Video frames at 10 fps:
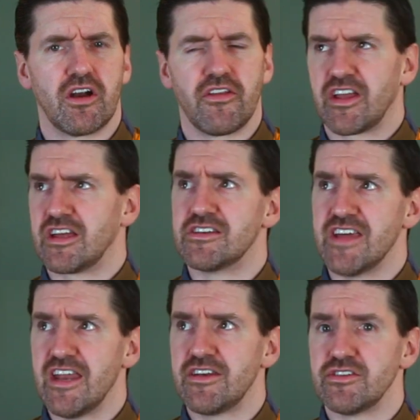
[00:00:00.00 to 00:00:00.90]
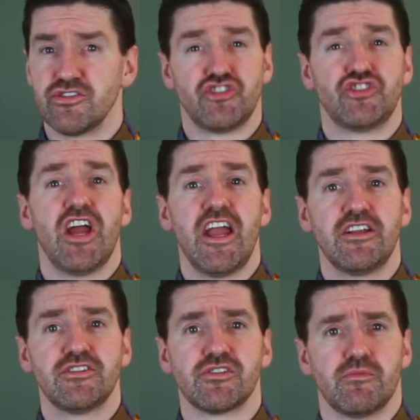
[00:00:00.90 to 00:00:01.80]
Are they content,
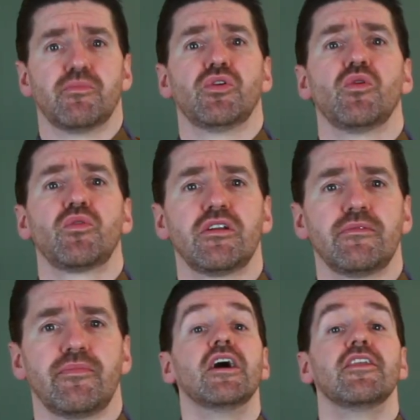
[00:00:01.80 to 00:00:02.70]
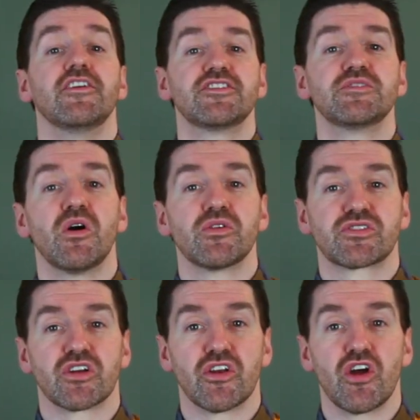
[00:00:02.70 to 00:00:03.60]
changed, broken? This
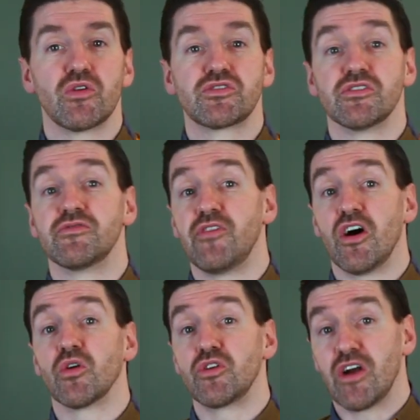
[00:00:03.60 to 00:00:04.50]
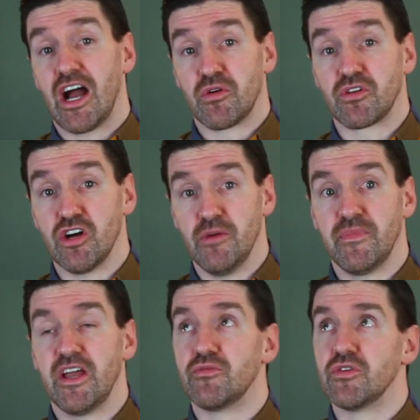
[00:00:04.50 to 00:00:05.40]
emotional note should follow your outcome.
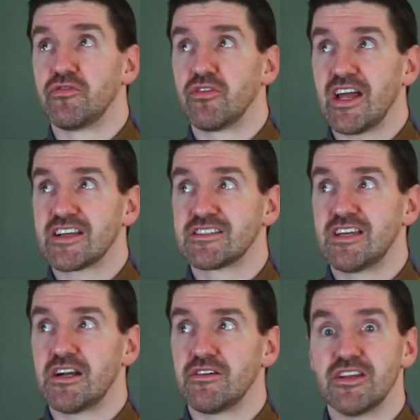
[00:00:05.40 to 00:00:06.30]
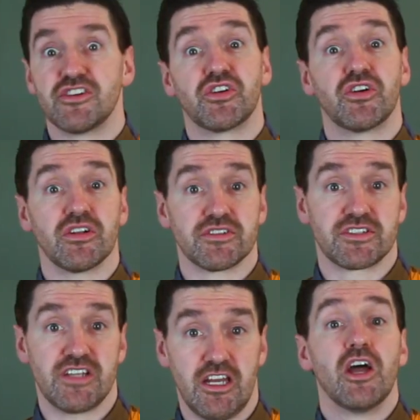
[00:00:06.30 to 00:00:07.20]
It reflects their internal
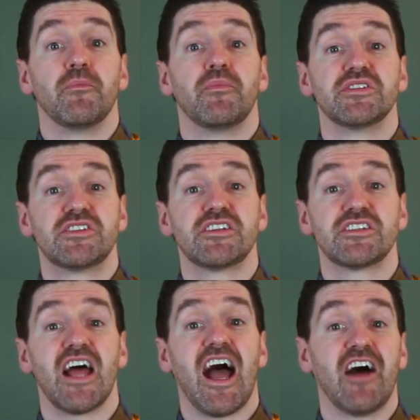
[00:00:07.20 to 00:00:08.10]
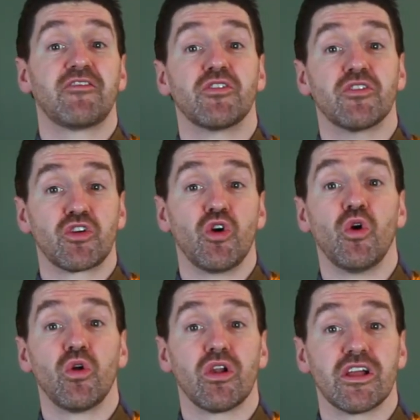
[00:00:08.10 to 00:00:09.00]
state. Position after the
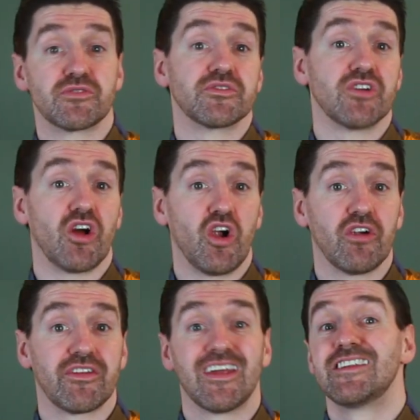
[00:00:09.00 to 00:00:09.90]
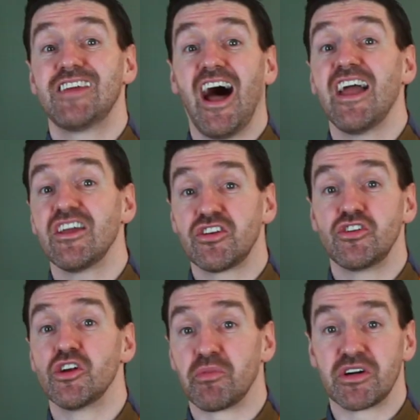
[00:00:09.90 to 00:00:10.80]
goal is resolved, tie it to
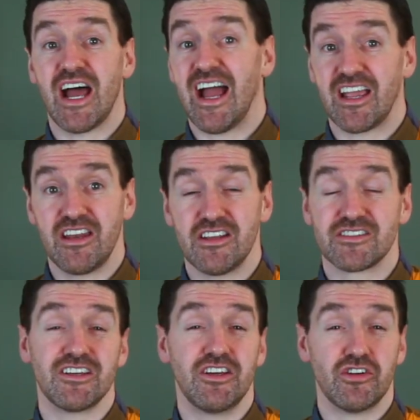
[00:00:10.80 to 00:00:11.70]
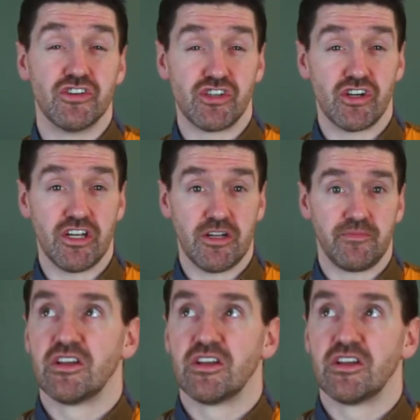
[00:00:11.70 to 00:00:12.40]
your protagonist's inner journey.